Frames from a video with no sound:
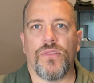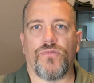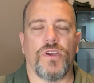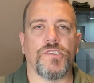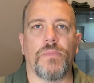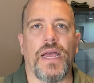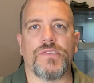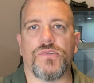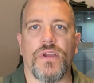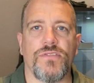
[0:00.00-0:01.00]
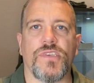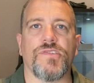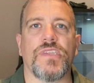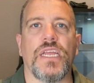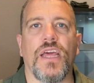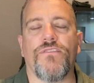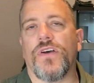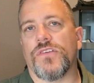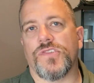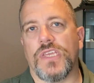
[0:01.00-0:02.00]
Thrustmaster F16
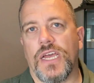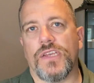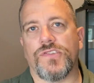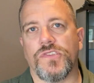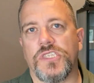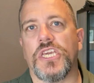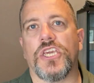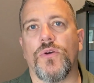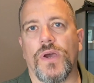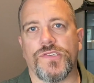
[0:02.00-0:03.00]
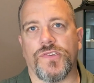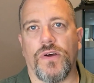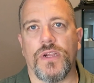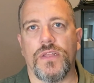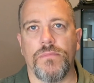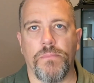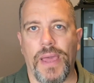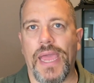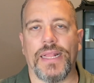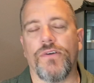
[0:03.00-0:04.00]
FLCS and TQS on it, and
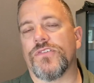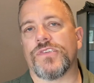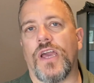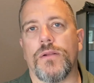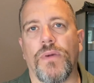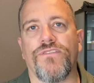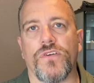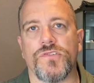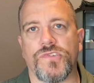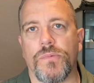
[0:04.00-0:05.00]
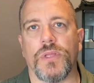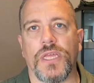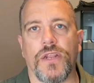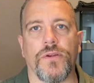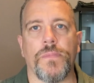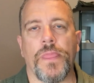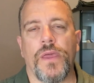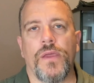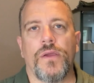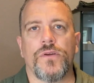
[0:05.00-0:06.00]
bang, that was kind of my first simulator.
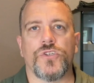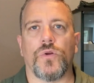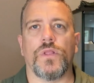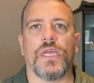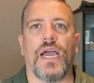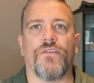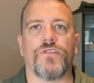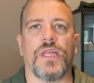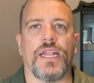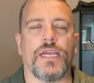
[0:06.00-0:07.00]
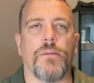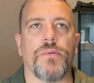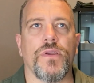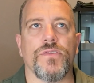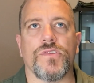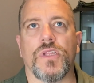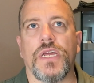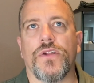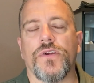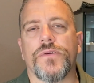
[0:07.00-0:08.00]
Shortly after that, a couple years
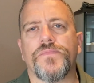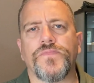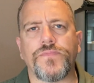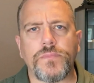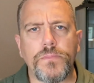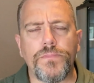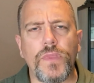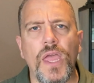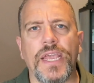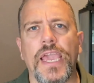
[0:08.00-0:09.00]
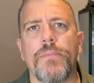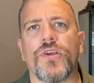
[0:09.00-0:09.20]
later, I came